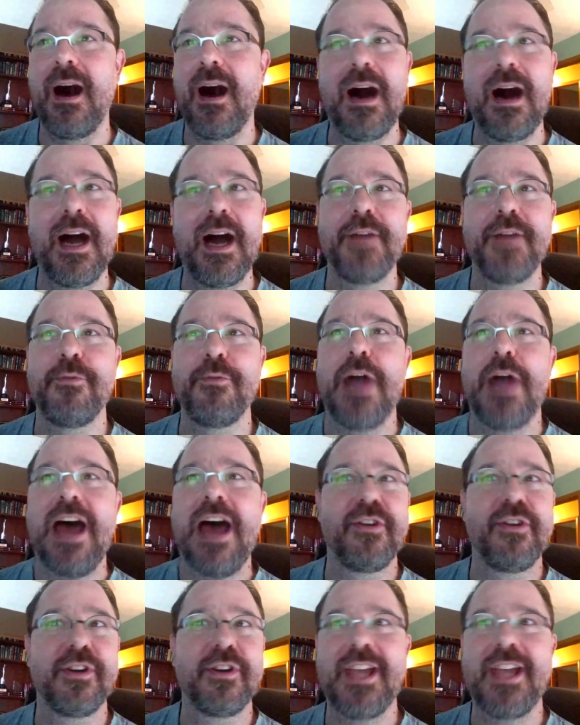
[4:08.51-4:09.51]
I'd
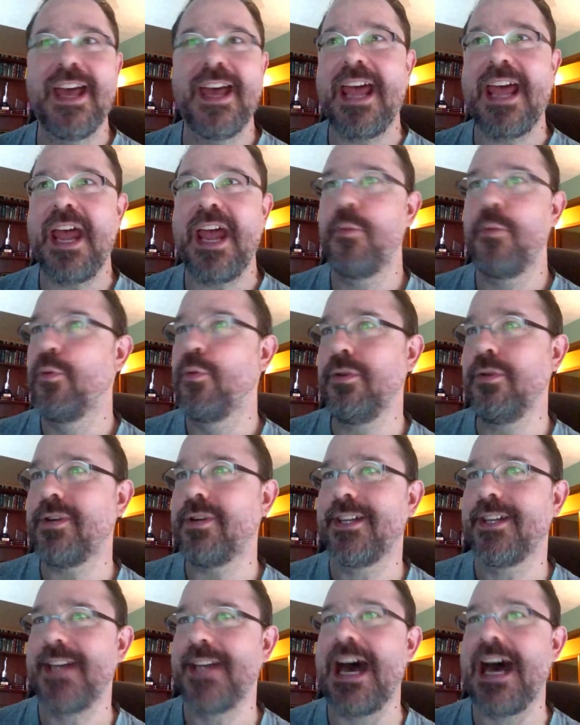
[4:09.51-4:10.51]
rather get a root
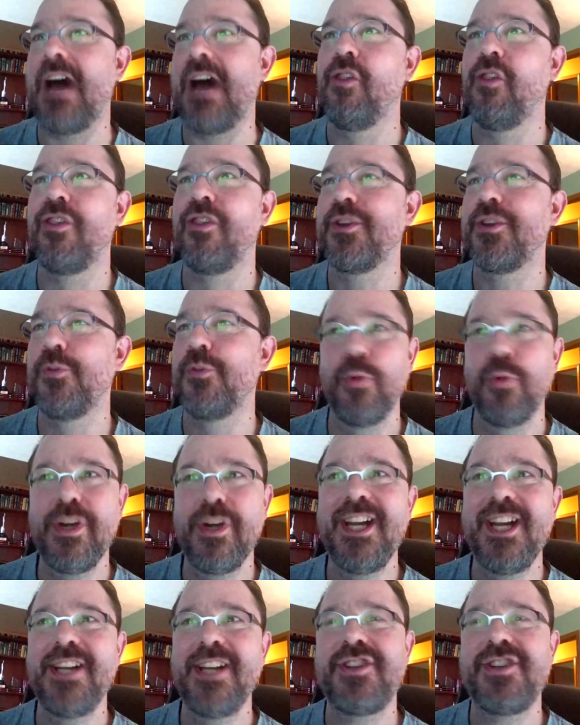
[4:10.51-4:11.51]
canal than
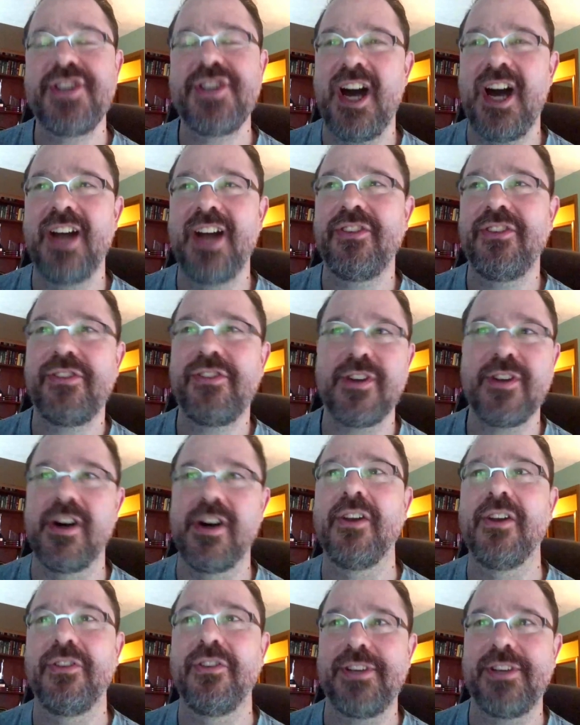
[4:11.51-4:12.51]
read John
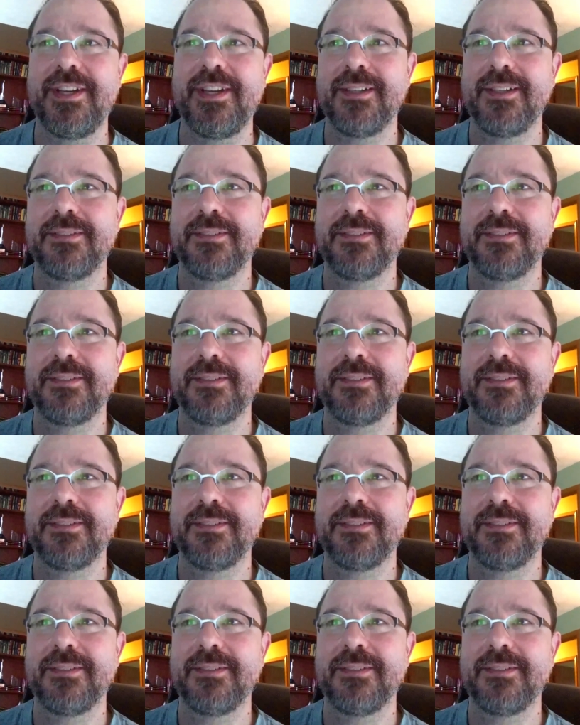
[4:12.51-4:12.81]
Scalzi.